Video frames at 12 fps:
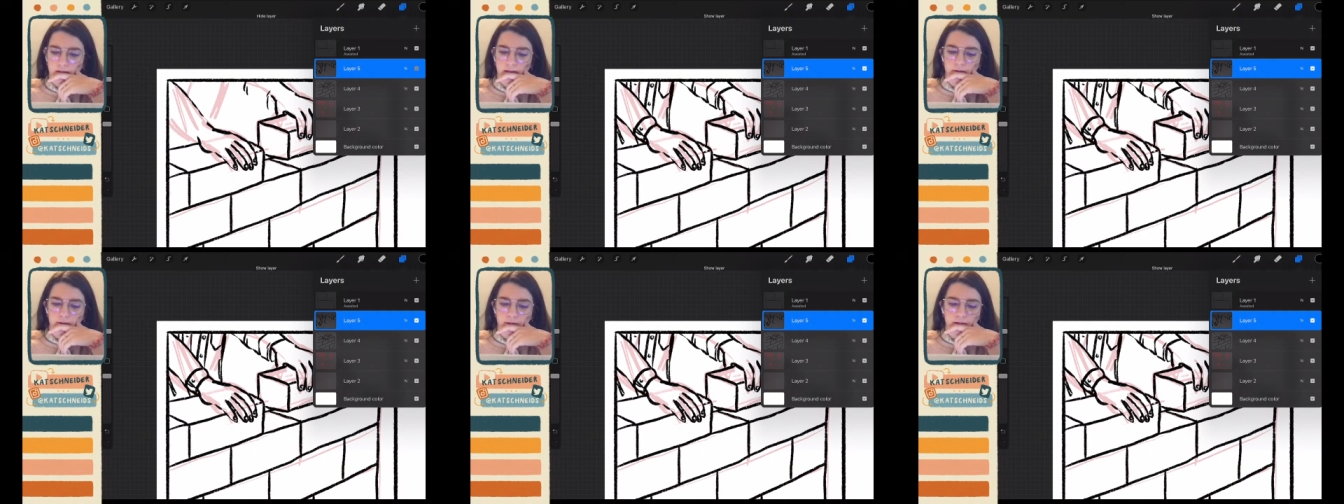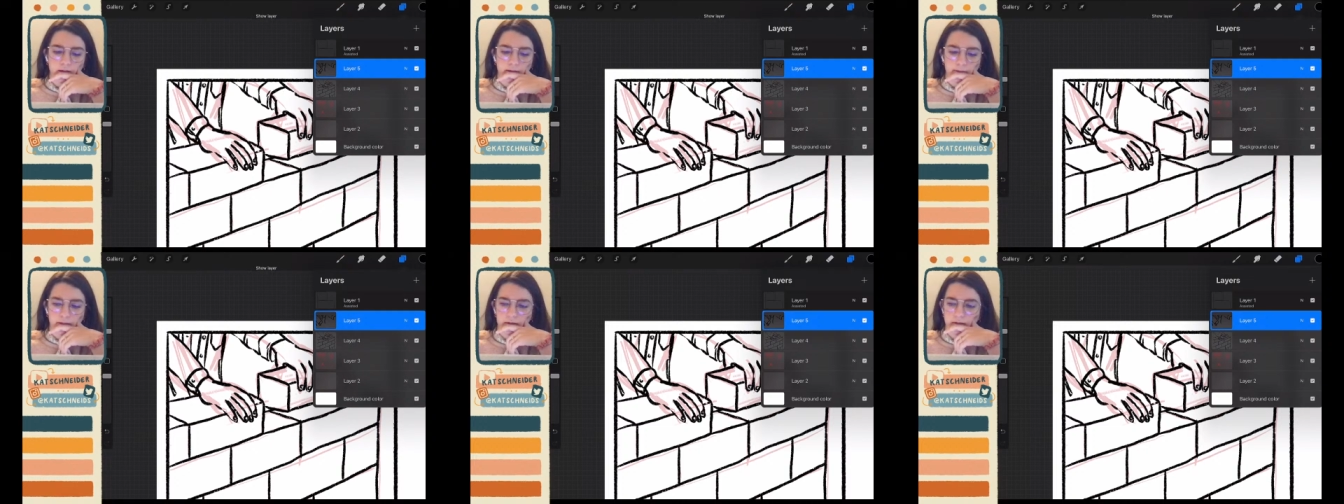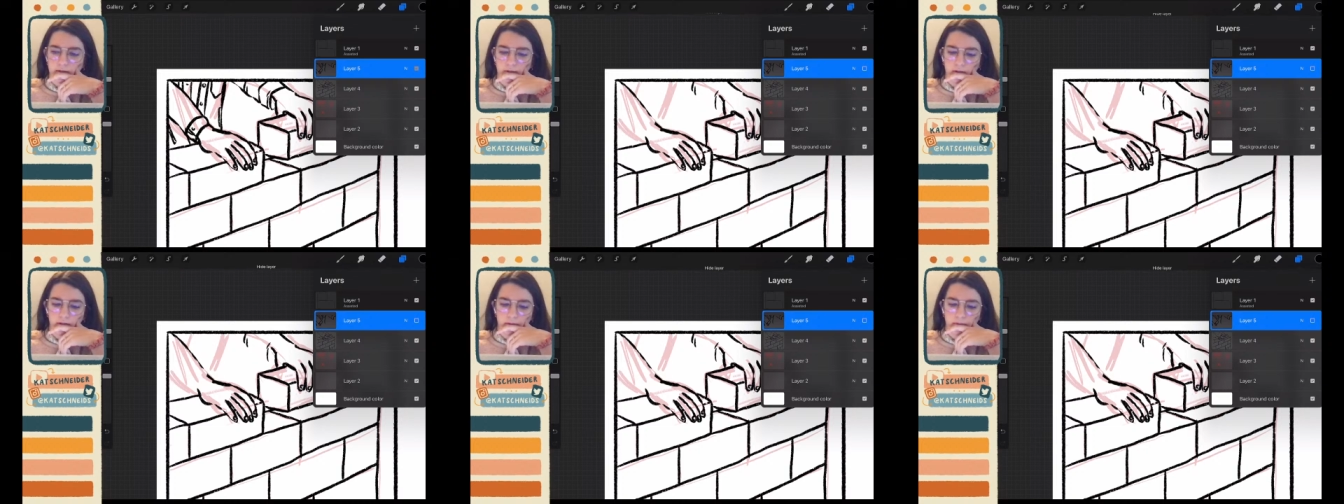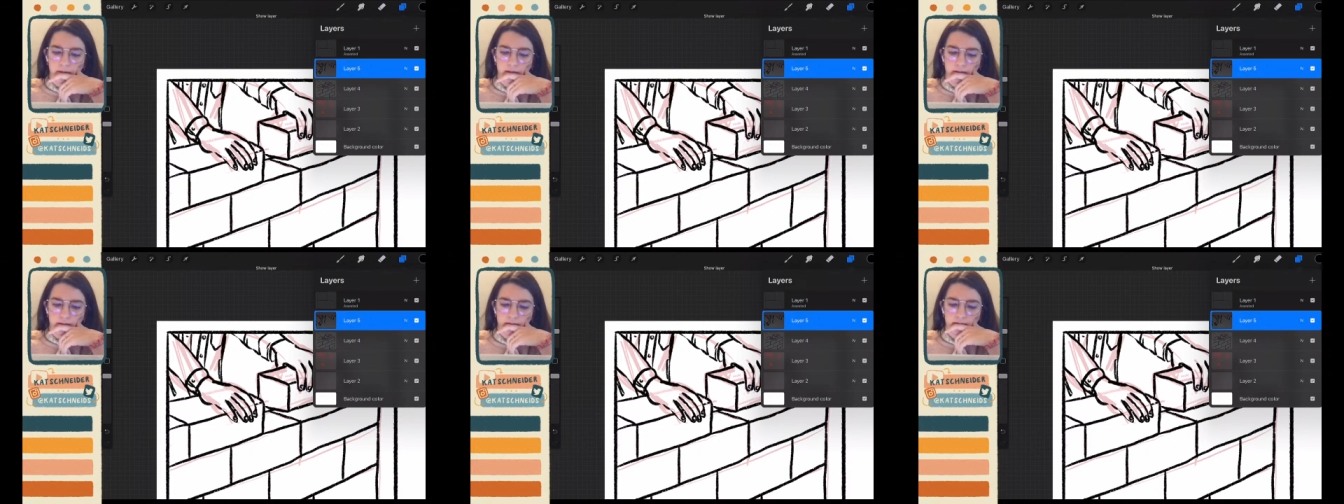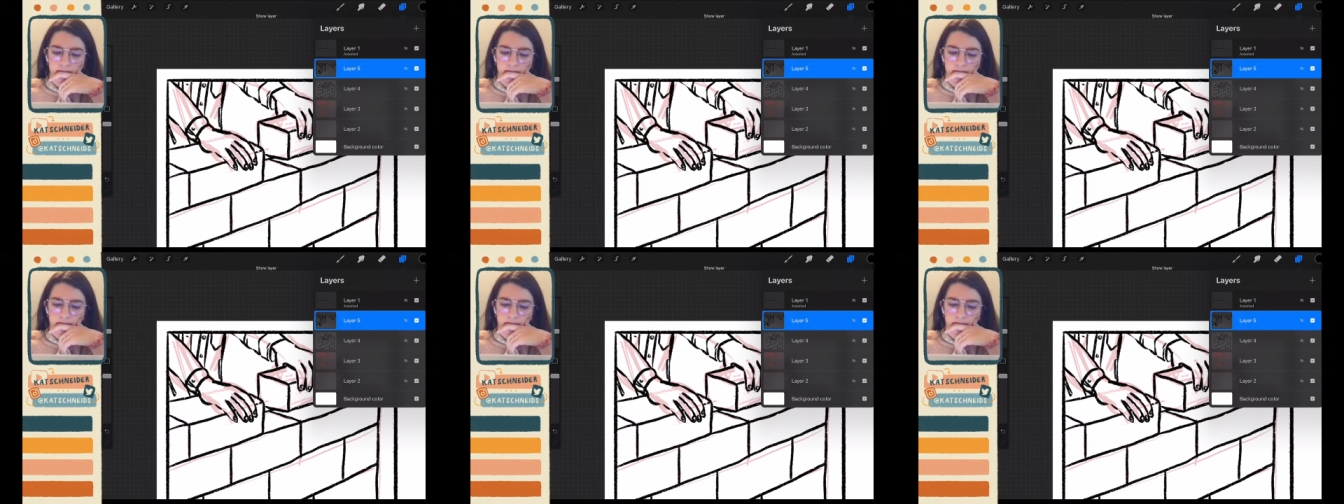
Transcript: I know I talked about this earlier, but